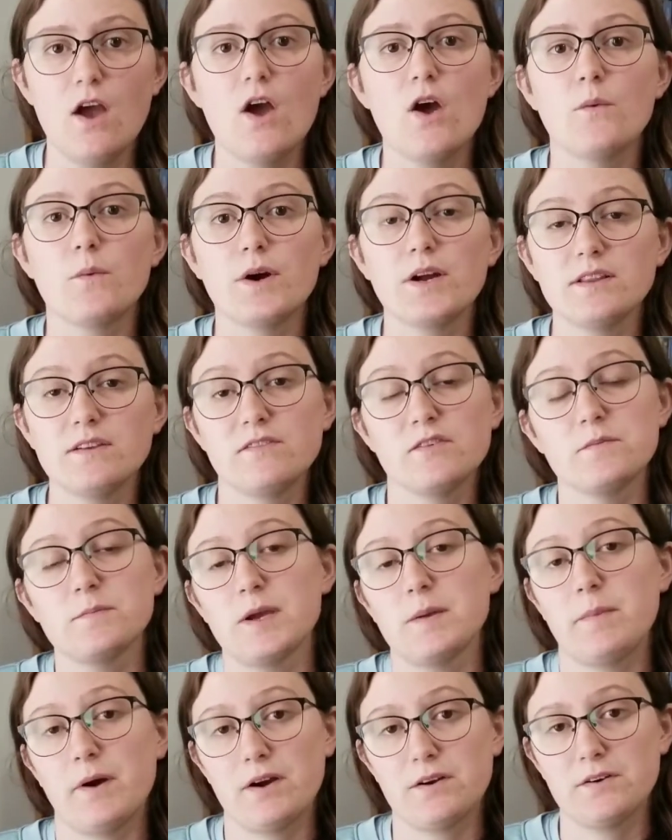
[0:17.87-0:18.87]
where I live with
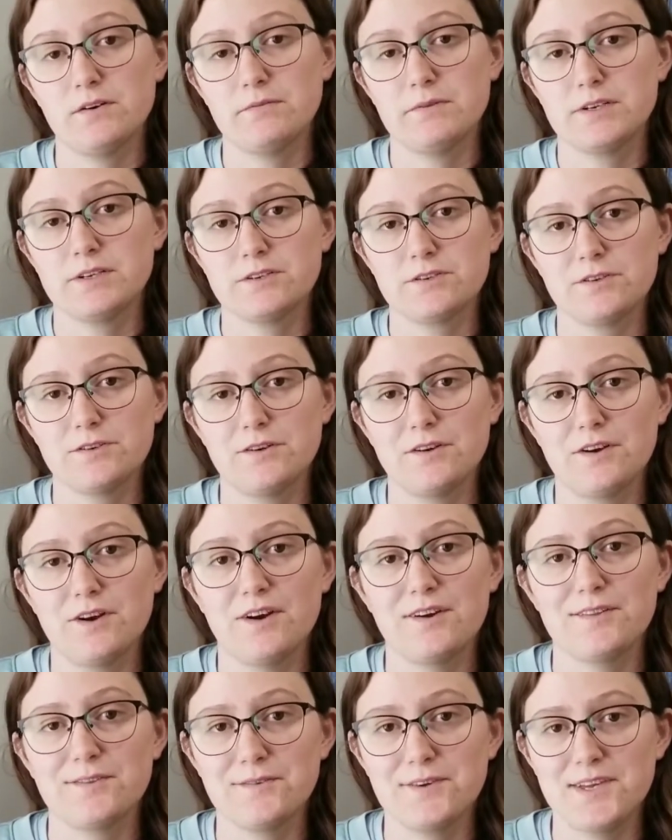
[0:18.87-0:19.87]
my partner Richard,
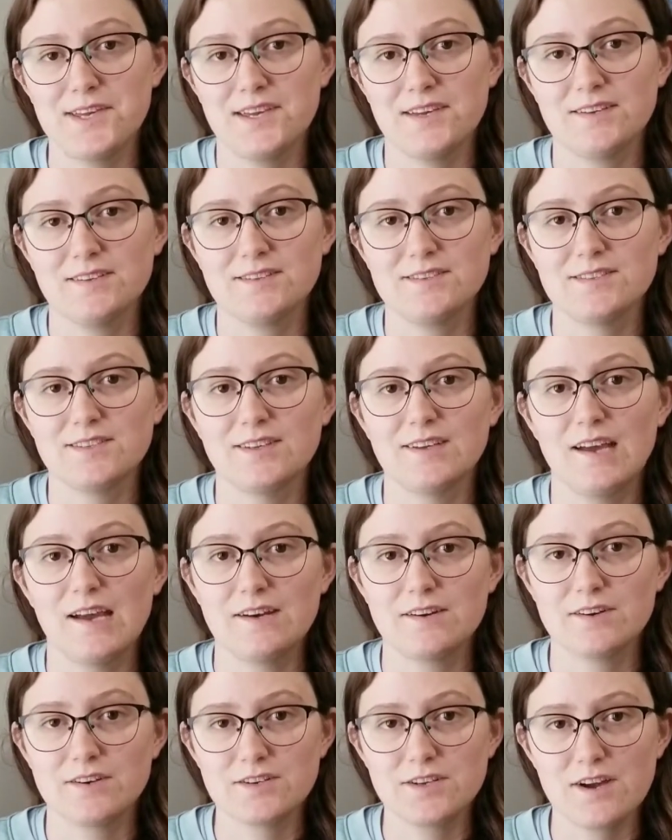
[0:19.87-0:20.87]
our 3 kids,
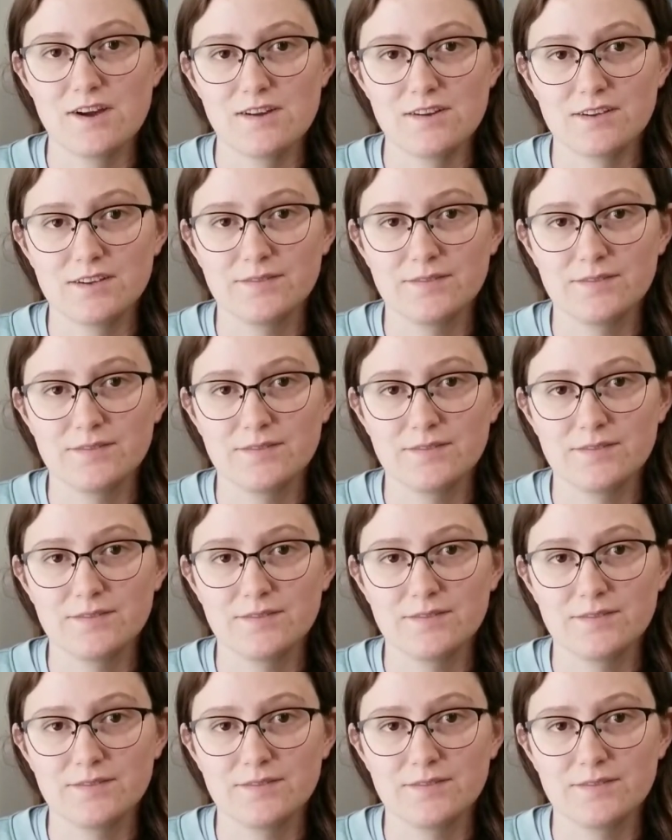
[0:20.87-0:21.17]
and our dog.